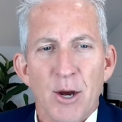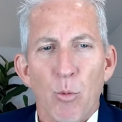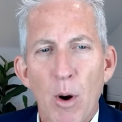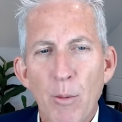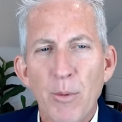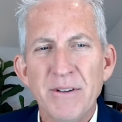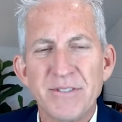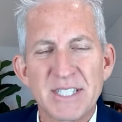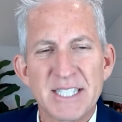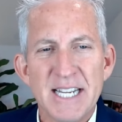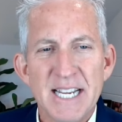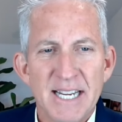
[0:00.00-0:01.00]
what we've
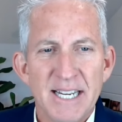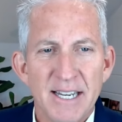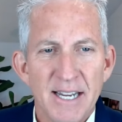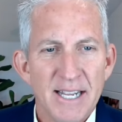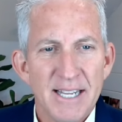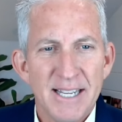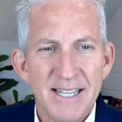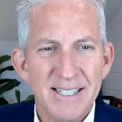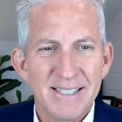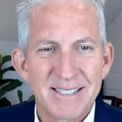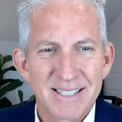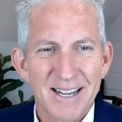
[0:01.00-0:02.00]
seen
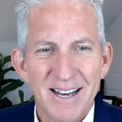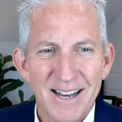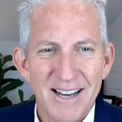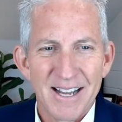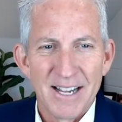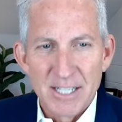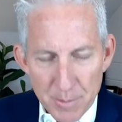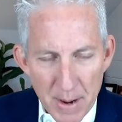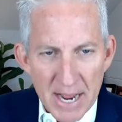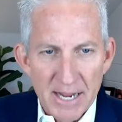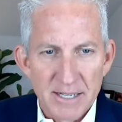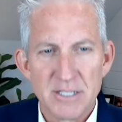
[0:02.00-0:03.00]
is
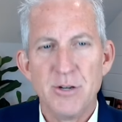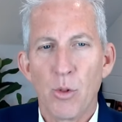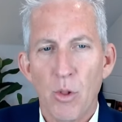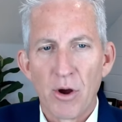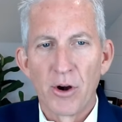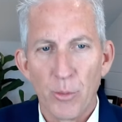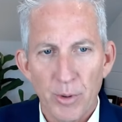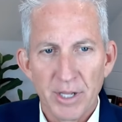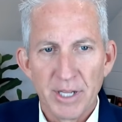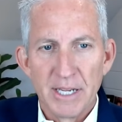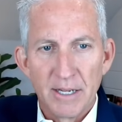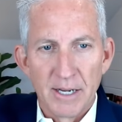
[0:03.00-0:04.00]
demand no longer
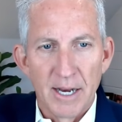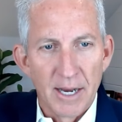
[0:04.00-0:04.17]
really